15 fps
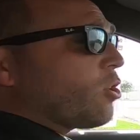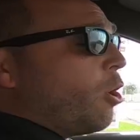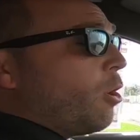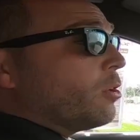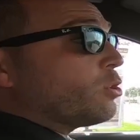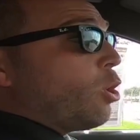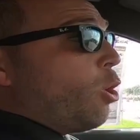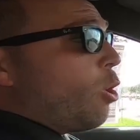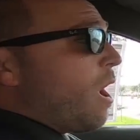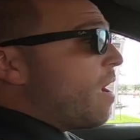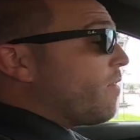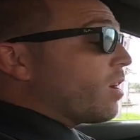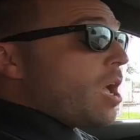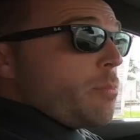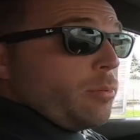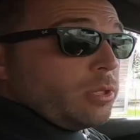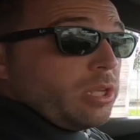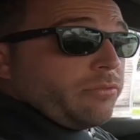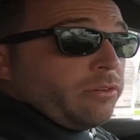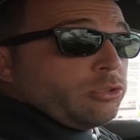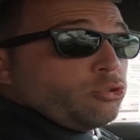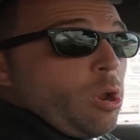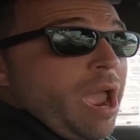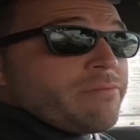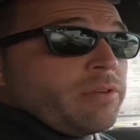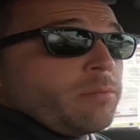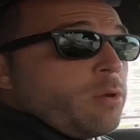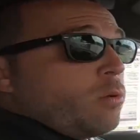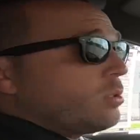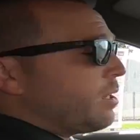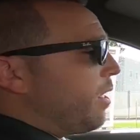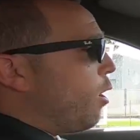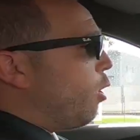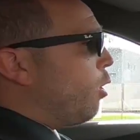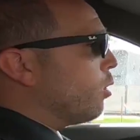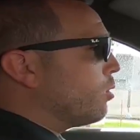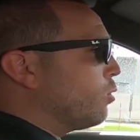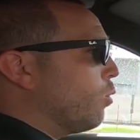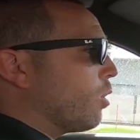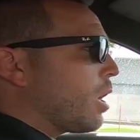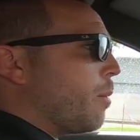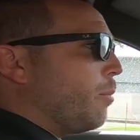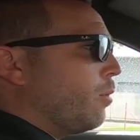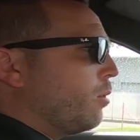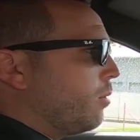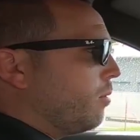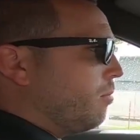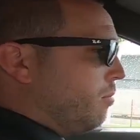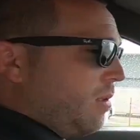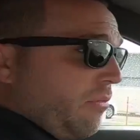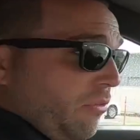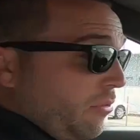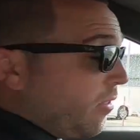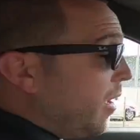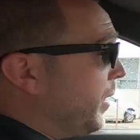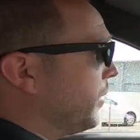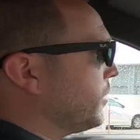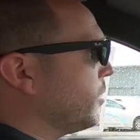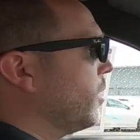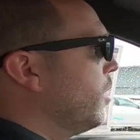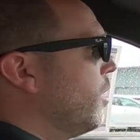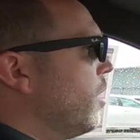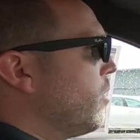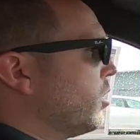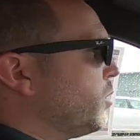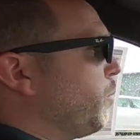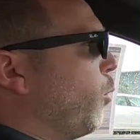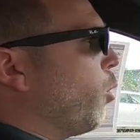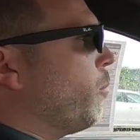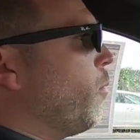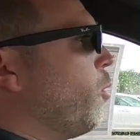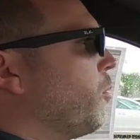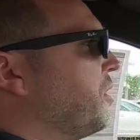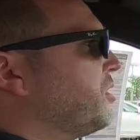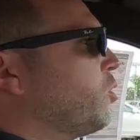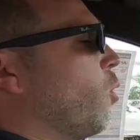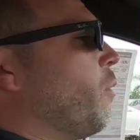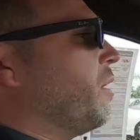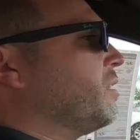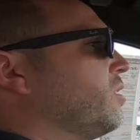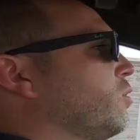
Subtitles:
cars all have a couple different driving modes, and they all do a couple different things. The sport mode is going